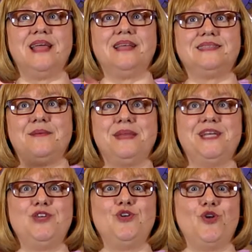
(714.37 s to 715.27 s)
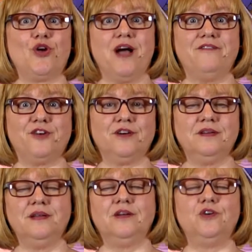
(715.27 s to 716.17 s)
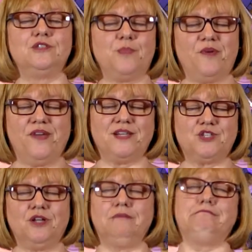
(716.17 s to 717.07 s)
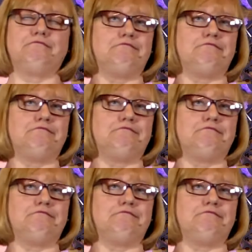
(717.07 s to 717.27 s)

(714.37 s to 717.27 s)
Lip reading: somebody to do your cover who's a professional.